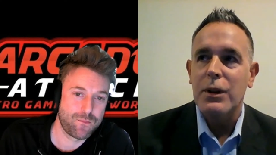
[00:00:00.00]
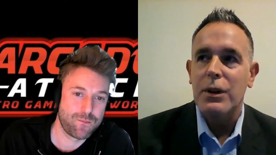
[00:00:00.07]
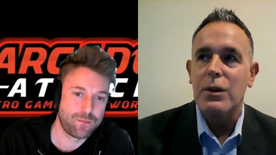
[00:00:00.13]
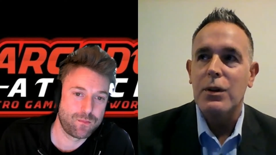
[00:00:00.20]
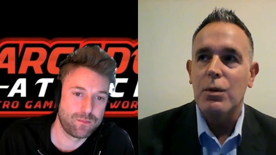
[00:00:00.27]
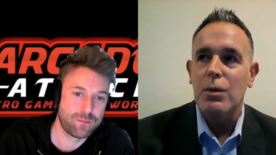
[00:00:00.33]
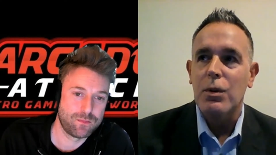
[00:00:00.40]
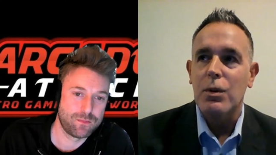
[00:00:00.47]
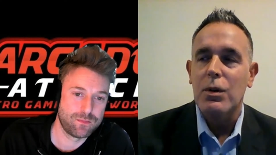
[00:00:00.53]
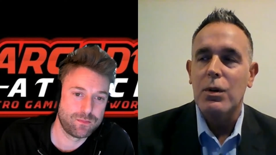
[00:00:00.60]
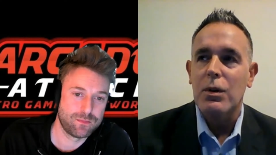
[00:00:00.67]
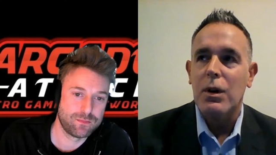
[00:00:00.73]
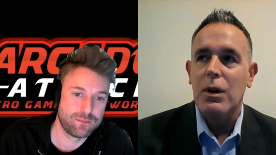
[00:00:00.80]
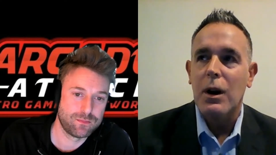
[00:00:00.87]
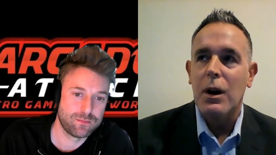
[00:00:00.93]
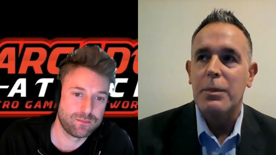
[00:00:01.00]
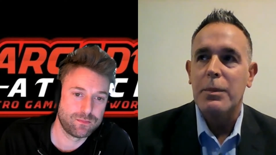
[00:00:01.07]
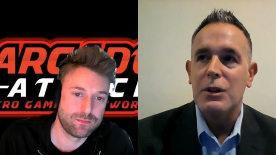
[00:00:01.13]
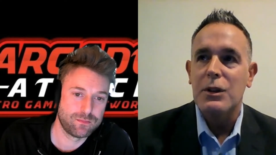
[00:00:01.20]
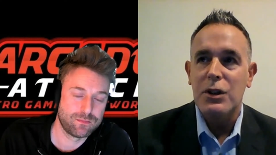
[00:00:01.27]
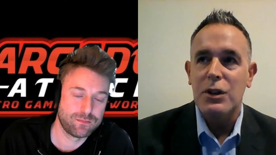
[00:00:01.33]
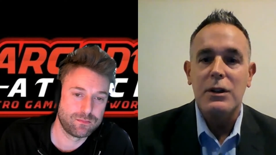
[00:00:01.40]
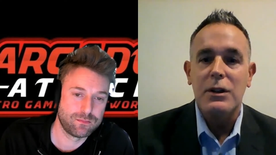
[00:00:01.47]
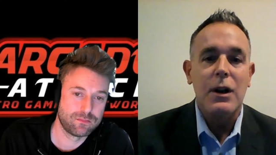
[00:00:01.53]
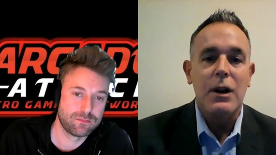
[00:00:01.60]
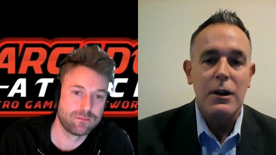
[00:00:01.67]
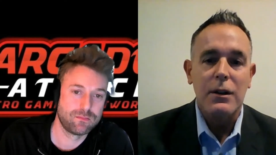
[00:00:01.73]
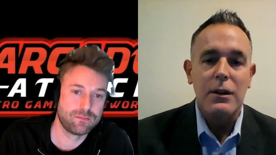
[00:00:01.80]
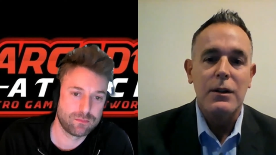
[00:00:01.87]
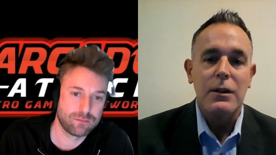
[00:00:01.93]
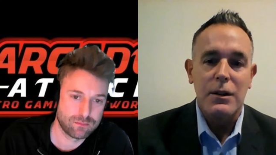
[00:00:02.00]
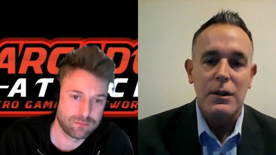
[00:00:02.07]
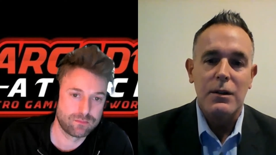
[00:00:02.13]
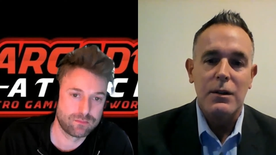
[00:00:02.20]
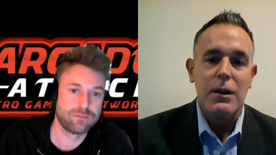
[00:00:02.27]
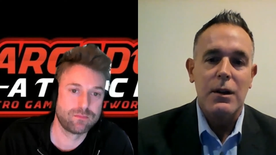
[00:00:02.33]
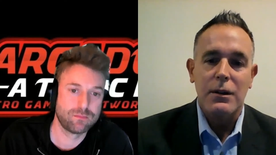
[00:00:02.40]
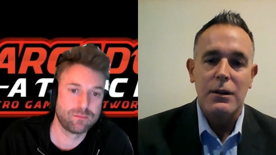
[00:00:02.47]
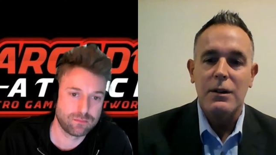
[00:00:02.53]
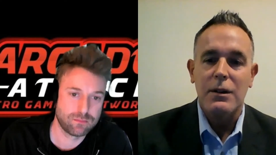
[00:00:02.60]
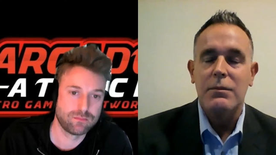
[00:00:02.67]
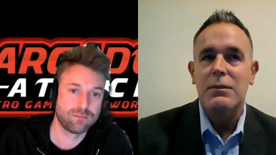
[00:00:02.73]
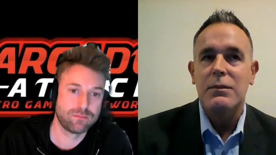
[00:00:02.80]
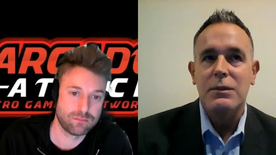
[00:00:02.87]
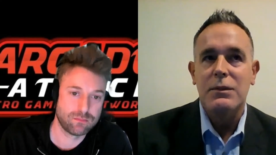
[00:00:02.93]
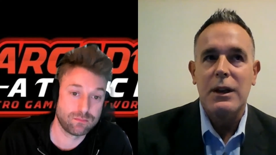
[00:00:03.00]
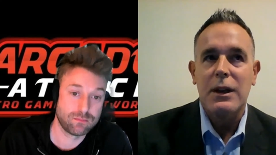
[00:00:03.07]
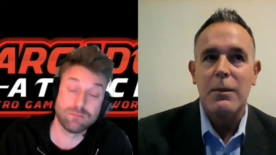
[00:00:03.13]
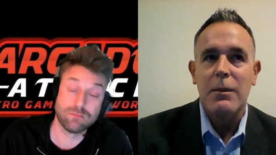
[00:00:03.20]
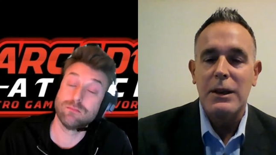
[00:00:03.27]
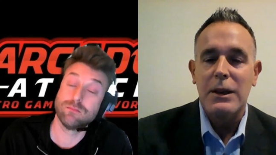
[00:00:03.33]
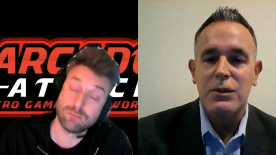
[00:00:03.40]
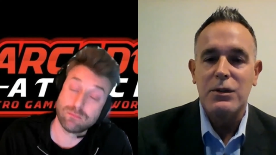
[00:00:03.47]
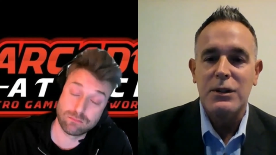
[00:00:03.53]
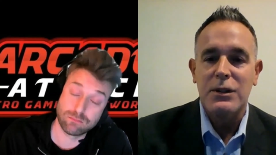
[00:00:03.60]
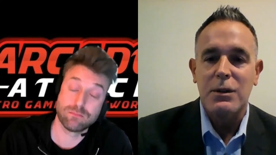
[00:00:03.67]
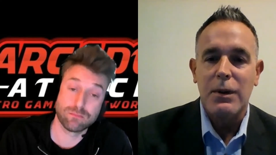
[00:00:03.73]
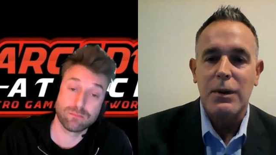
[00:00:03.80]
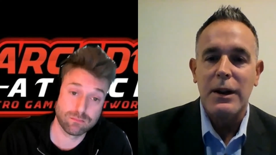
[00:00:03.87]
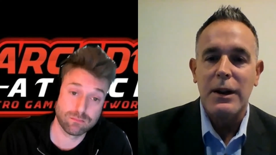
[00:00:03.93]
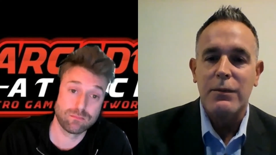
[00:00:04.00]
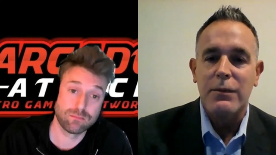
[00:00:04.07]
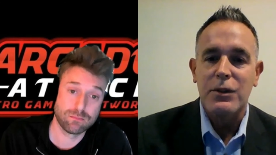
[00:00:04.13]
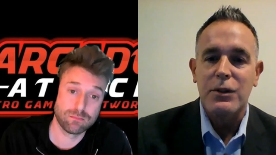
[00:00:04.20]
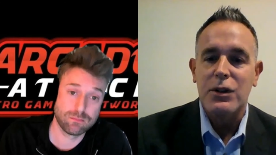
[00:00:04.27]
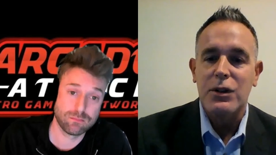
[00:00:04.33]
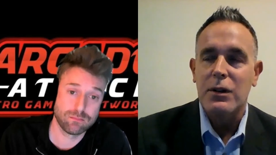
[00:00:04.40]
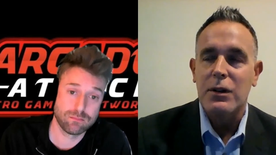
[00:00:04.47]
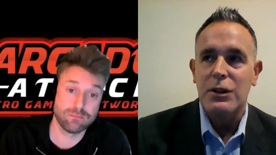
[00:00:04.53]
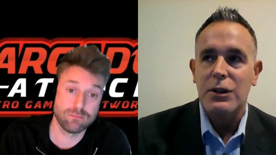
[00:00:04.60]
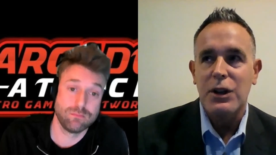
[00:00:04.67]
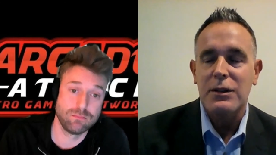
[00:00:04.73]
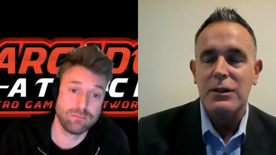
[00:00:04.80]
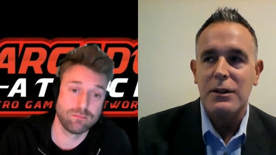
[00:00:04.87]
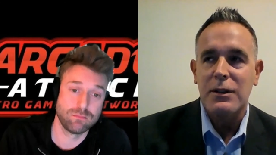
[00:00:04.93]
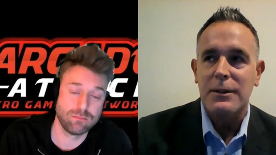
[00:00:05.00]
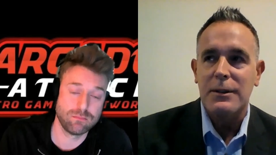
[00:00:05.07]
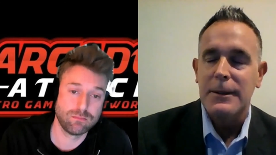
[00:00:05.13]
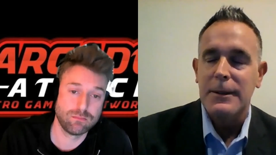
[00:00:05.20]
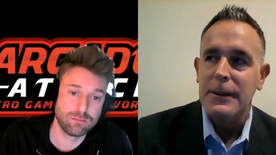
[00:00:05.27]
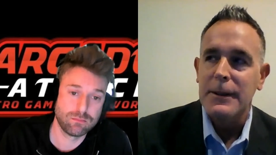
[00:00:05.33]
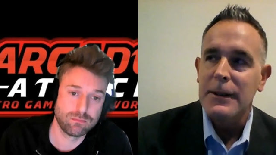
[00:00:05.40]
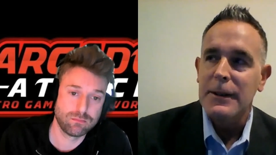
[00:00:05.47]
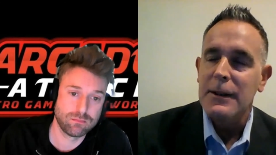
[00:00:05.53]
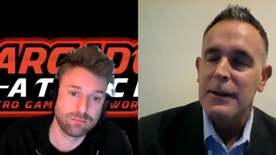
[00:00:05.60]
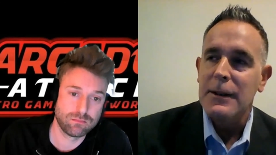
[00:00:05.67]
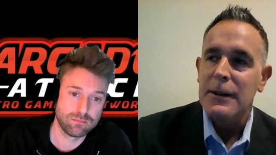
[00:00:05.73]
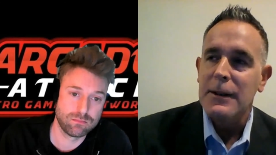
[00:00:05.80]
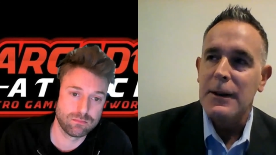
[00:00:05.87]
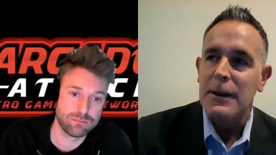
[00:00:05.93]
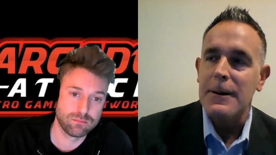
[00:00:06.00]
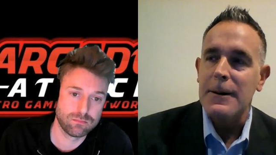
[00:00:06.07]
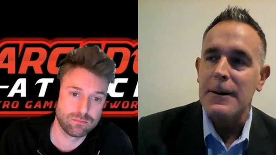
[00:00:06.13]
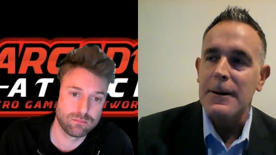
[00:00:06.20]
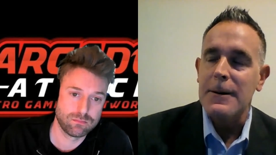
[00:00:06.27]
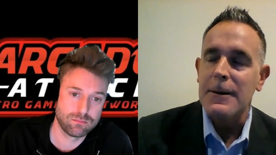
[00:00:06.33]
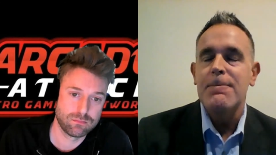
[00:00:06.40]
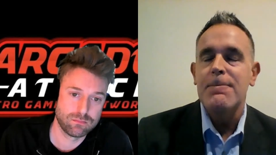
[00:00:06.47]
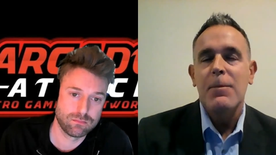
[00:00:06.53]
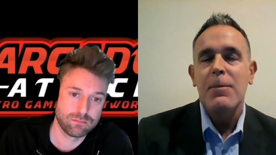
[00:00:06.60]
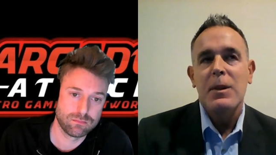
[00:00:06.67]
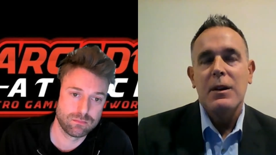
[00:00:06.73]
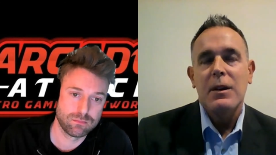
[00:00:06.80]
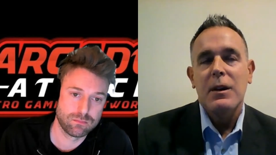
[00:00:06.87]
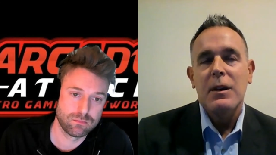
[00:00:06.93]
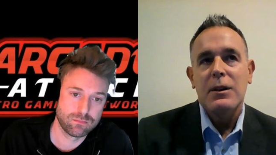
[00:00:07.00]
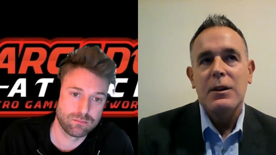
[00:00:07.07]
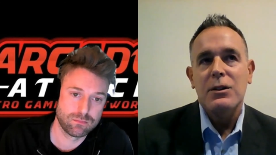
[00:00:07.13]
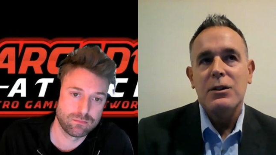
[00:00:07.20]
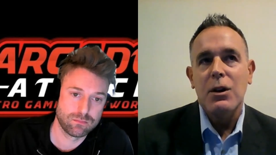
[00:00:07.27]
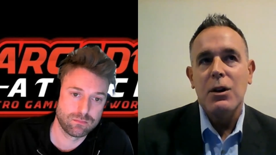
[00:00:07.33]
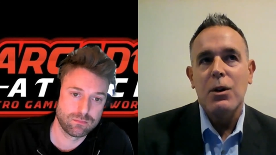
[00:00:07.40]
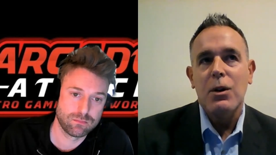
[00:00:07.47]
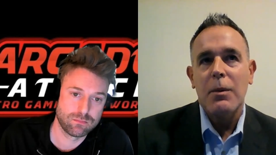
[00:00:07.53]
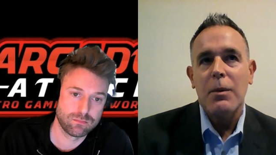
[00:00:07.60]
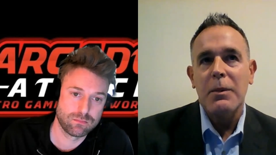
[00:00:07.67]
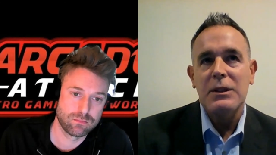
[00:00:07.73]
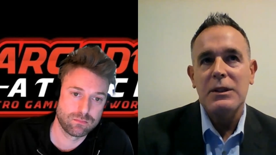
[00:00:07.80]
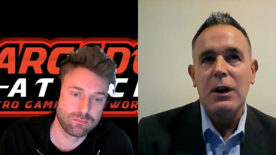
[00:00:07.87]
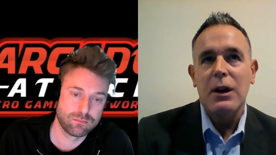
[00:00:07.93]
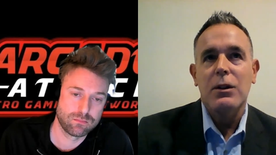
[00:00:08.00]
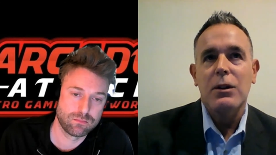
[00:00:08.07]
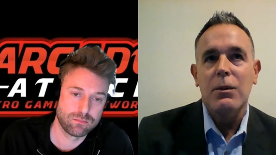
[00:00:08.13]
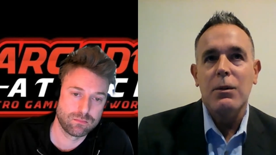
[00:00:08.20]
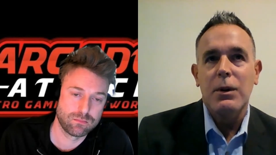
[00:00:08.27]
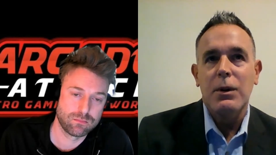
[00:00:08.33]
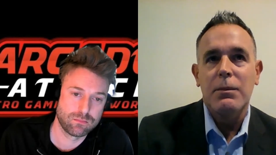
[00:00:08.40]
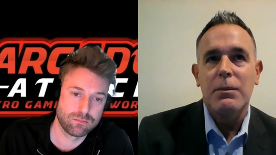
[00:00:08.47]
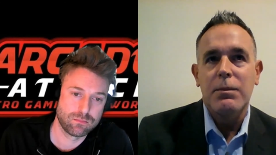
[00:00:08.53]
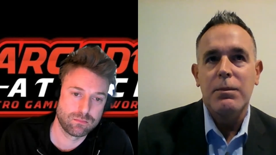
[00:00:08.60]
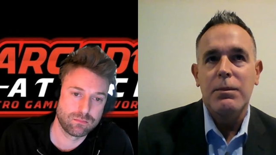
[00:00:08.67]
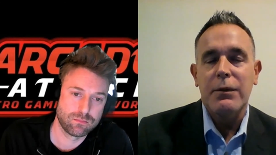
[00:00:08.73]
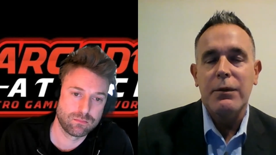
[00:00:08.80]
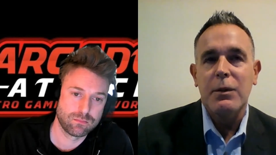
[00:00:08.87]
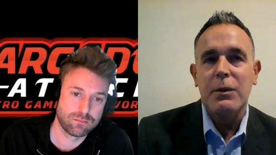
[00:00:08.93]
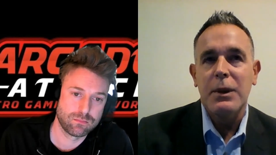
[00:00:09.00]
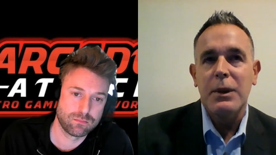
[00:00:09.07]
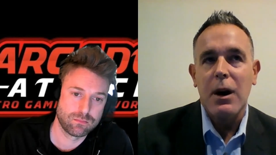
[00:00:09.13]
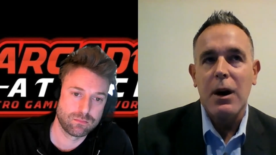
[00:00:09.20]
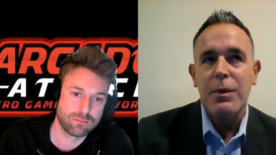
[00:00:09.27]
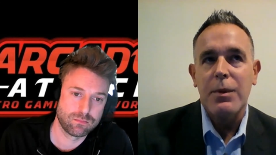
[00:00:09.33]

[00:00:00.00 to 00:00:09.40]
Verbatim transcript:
Speaker 1: pretty cool RPGs on on the Sega Master System, right? For sure, the Genesis. Um, so I mean, Zelda would definitely be